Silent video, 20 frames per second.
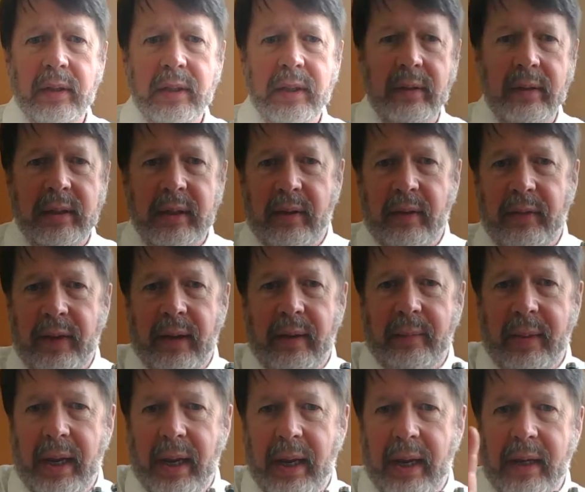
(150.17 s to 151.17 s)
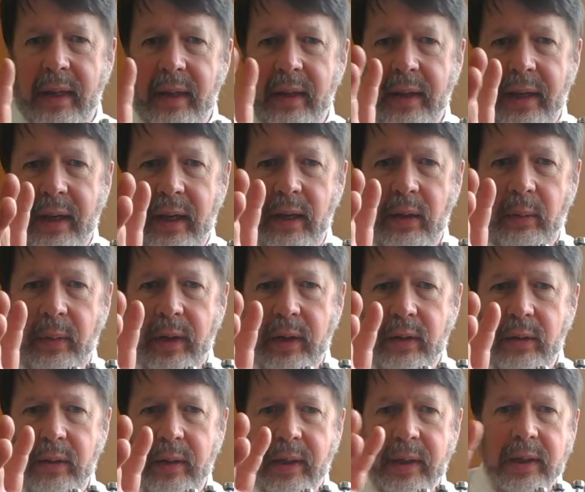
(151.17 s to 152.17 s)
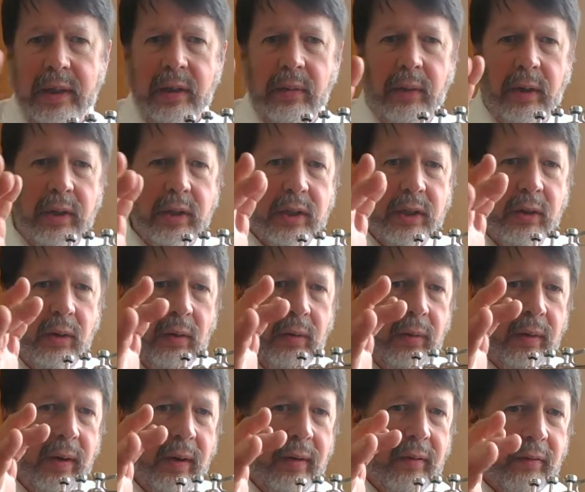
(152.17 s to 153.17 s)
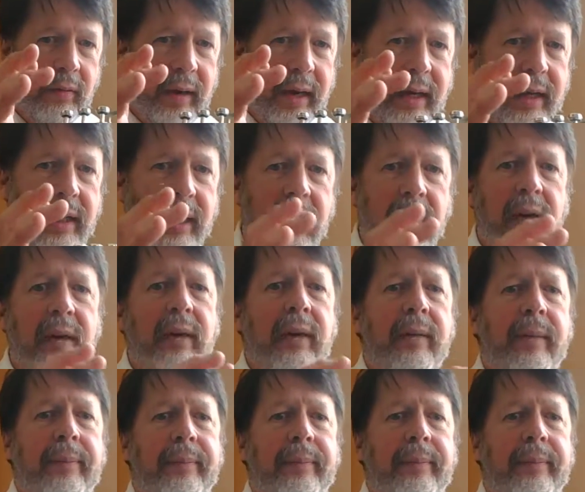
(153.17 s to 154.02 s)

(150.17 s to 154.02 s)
let me see if I get my hand, like you don't want to do this, you want to just go right in there.